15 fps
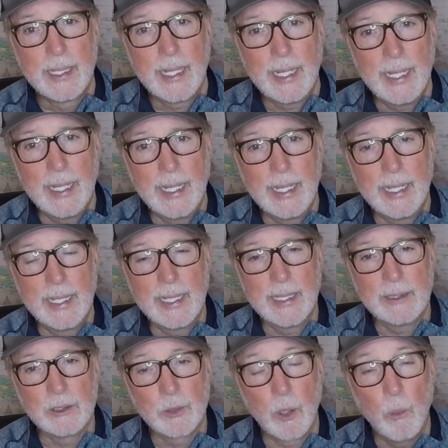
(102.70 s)

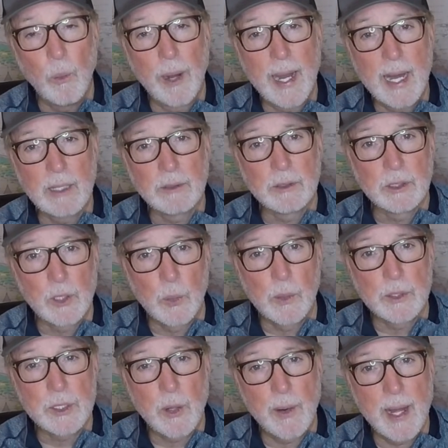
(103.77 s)
And so I went out,
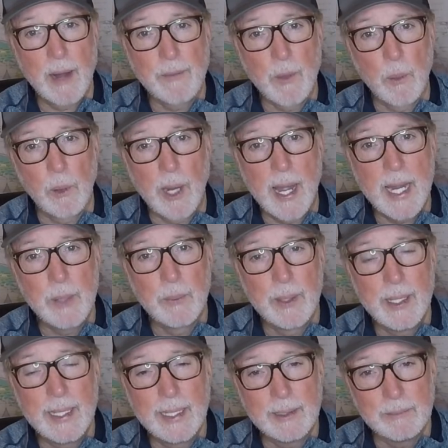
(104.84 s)
started out throwing an A
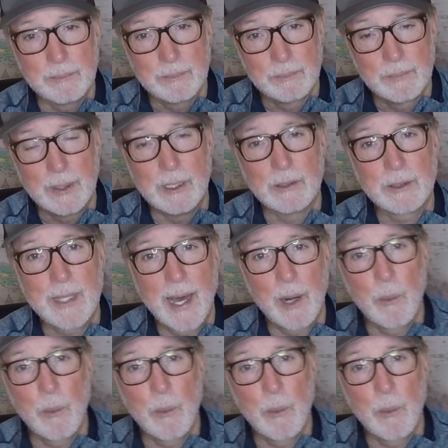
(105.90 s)
rig, and here's kind